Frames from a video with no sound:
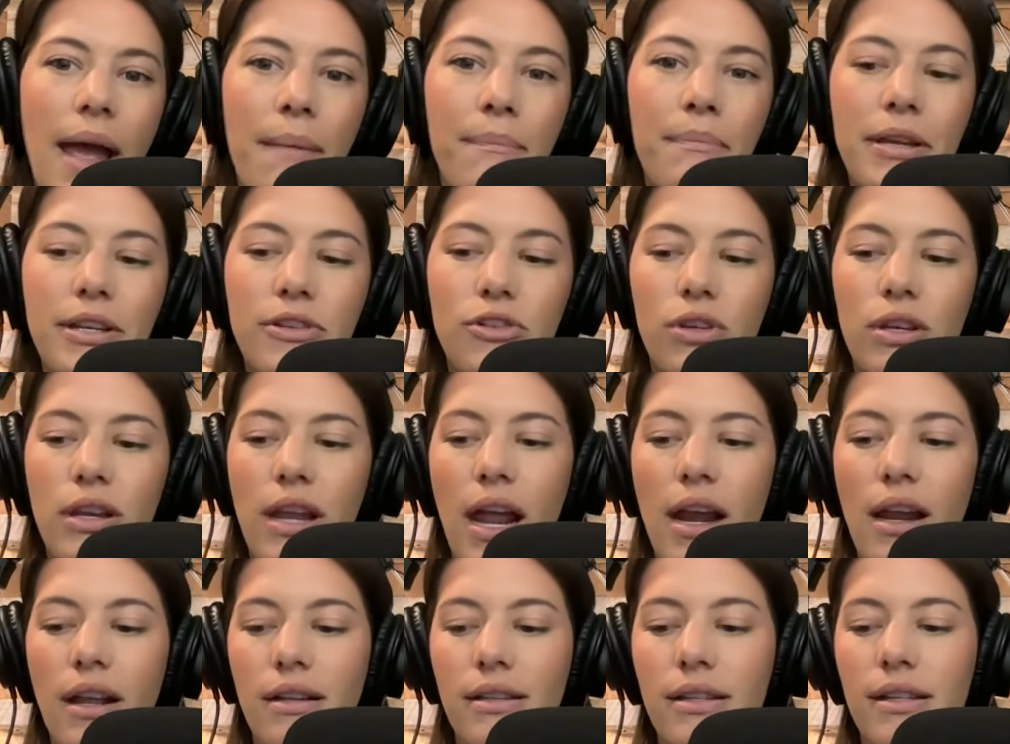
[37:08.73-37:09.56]

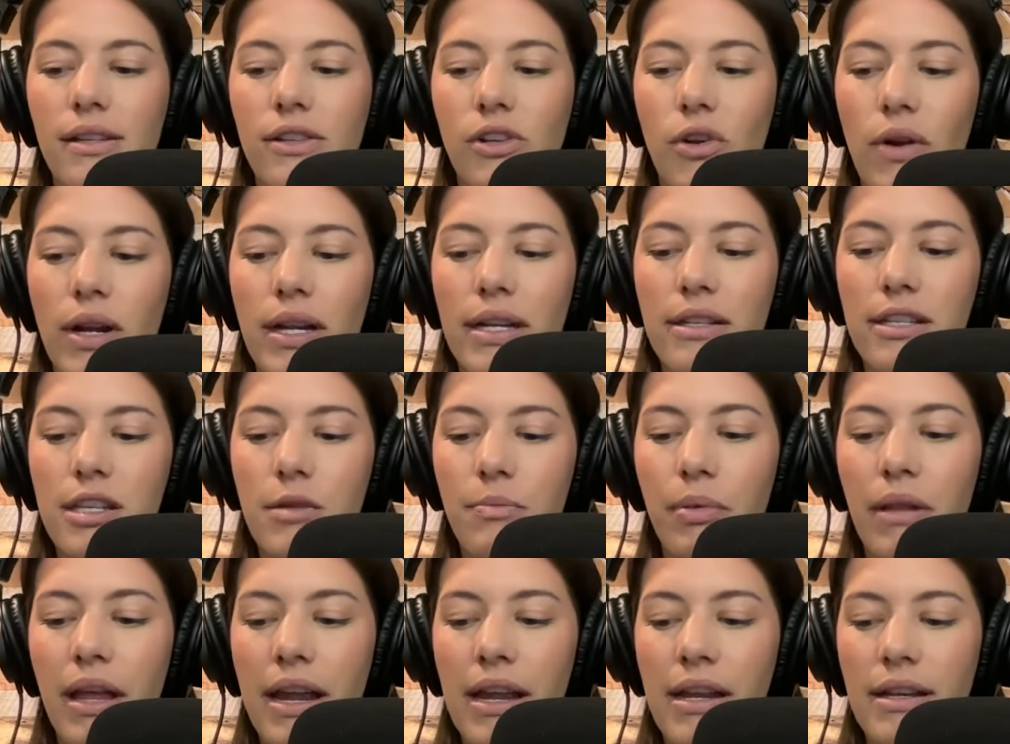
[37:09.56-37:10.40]
Epigenetics is going to
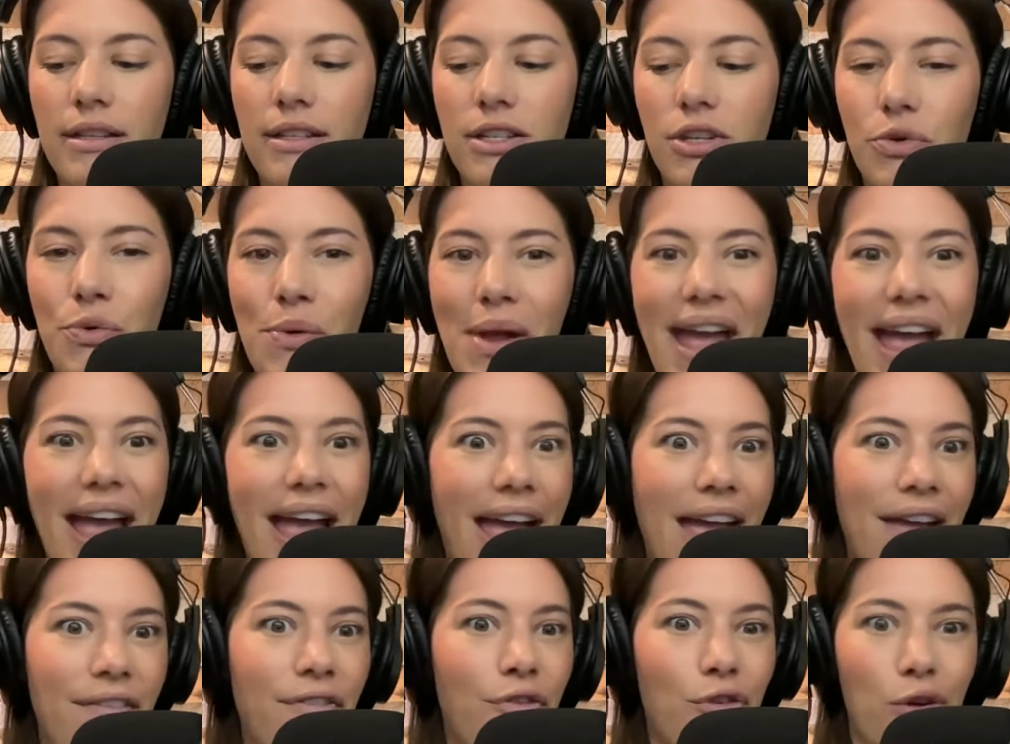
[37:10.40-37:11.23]
play into
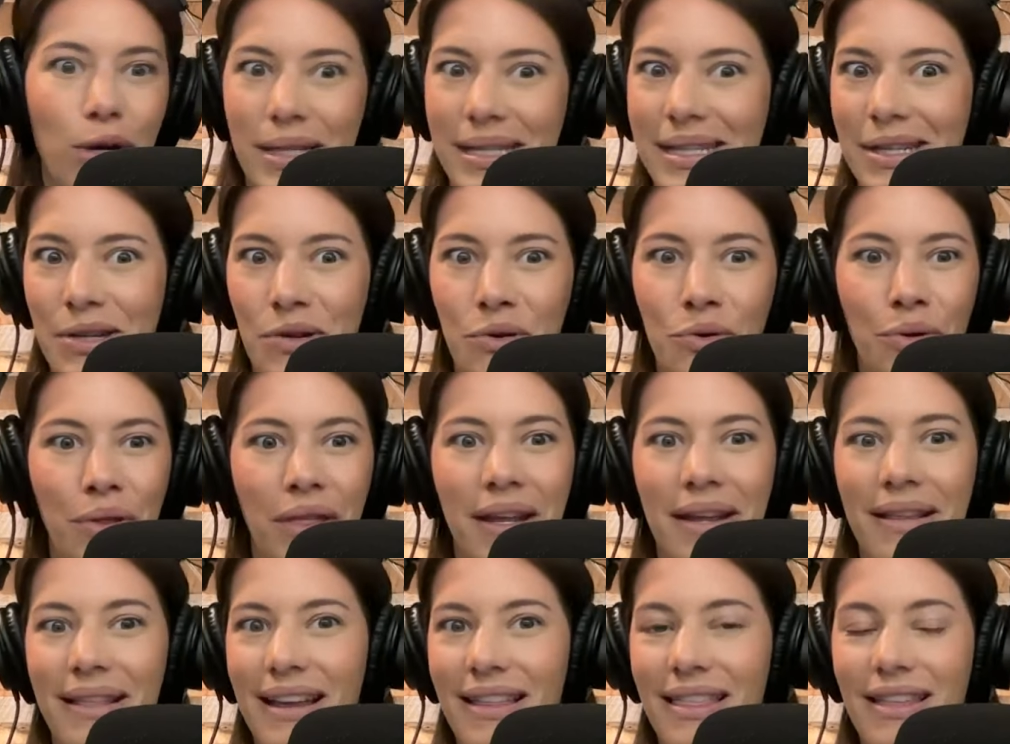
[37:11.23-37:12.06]
every single
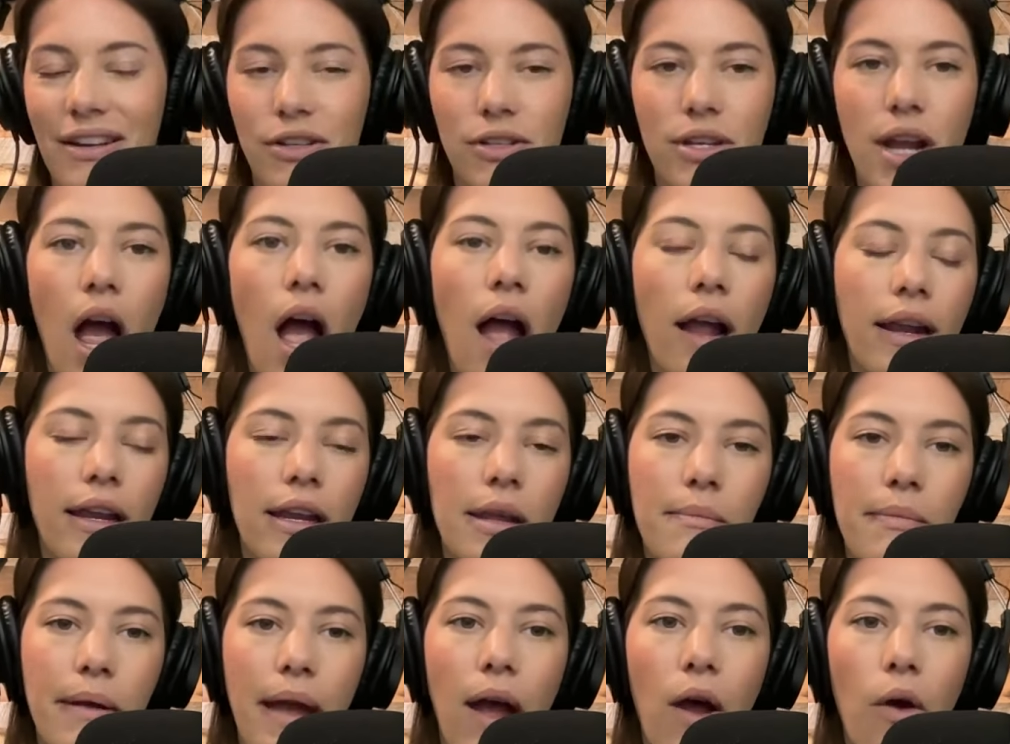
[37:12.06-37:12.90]
thing that they're
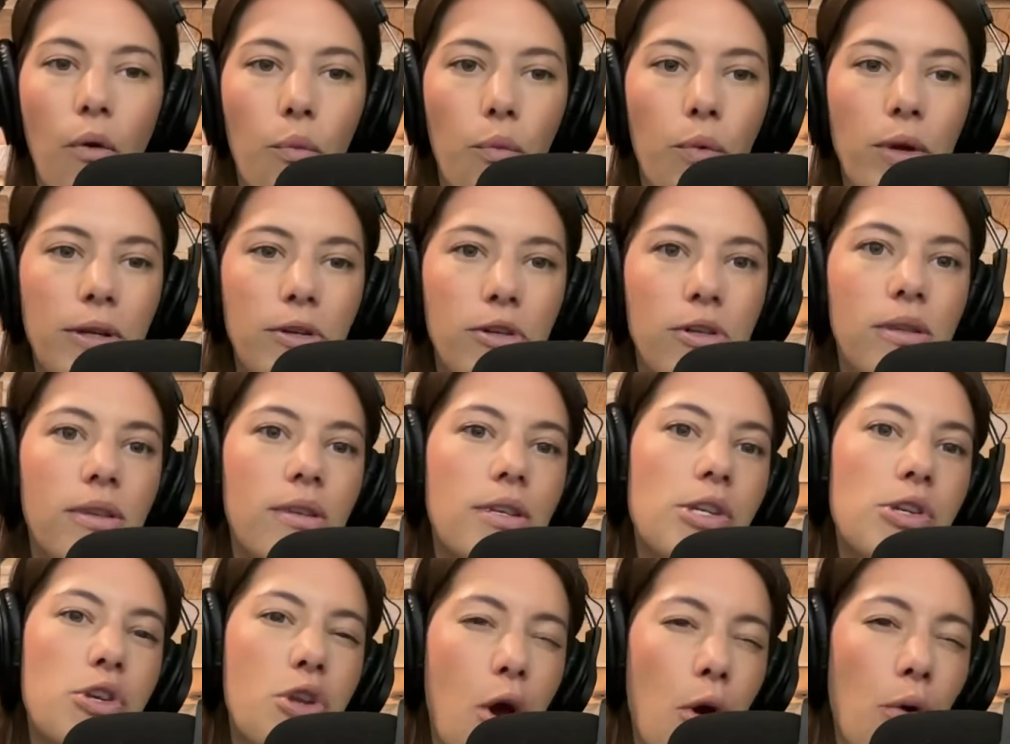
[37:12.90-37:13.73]
talking about. We just
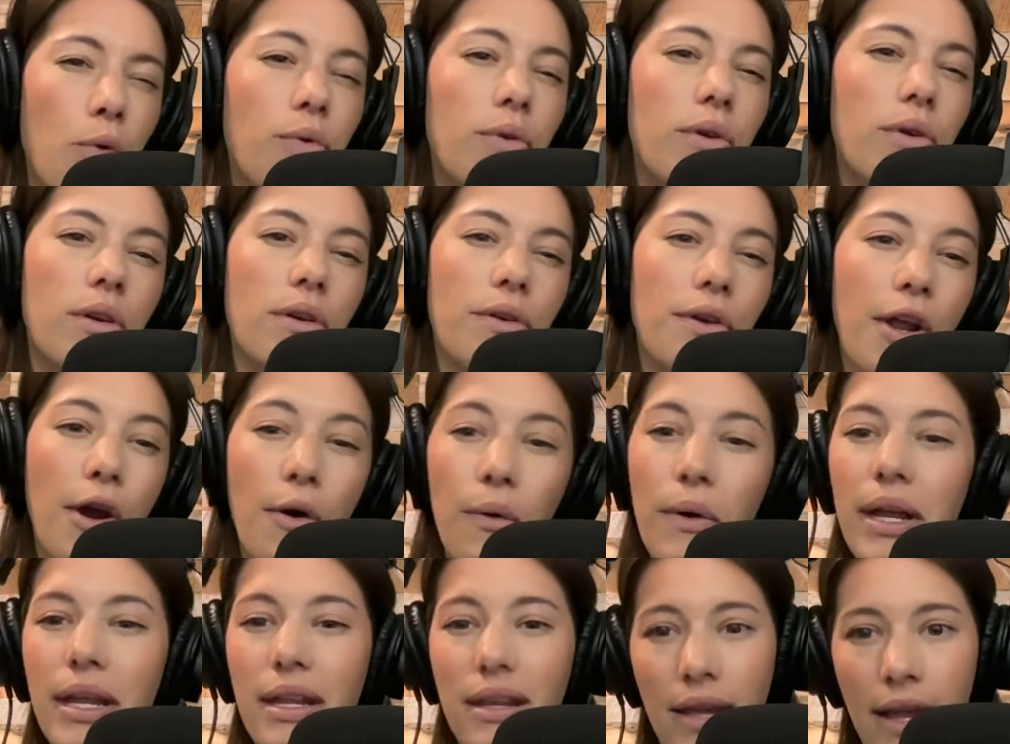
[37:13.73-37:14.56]
don't
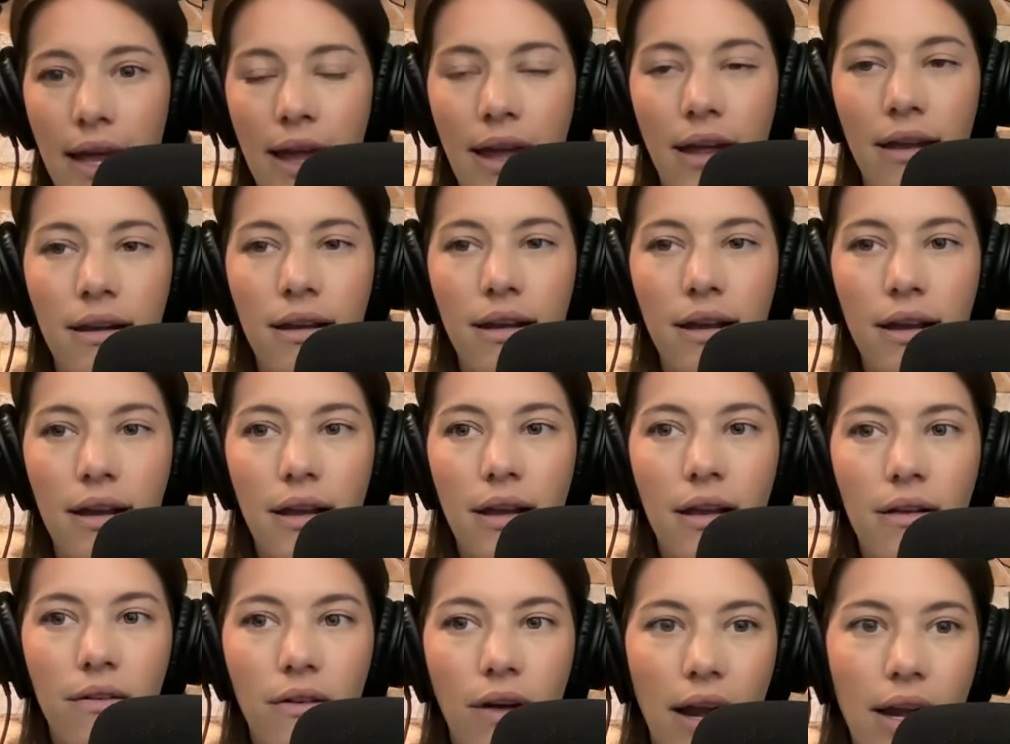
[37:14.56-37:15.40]
know it yet,
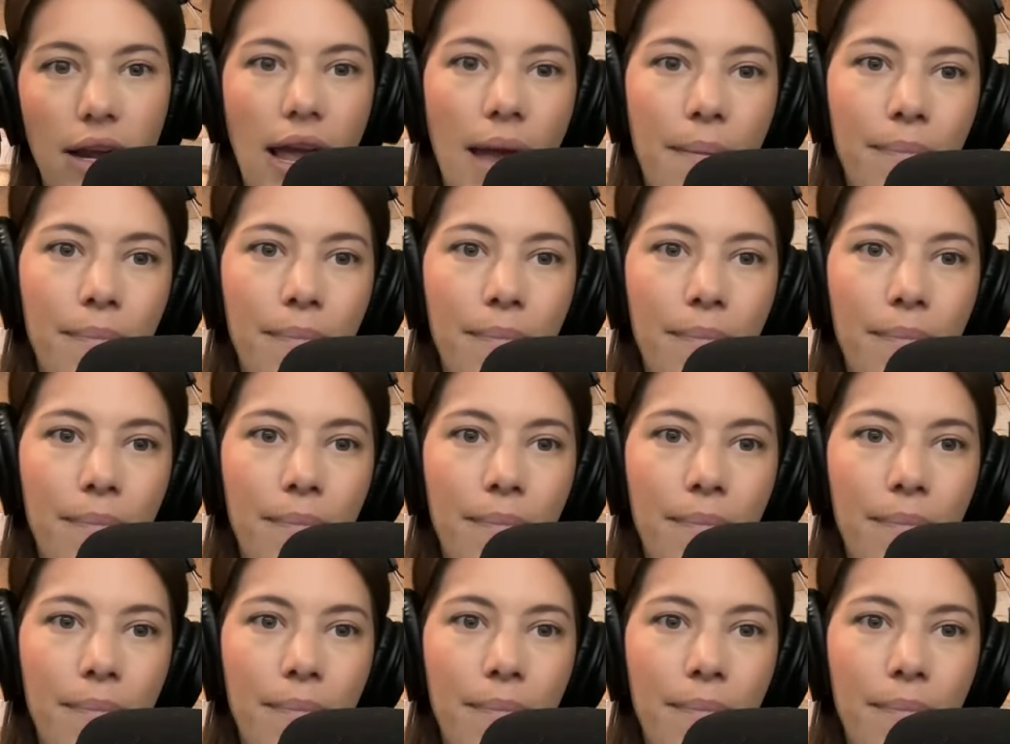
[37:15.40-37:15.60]
right?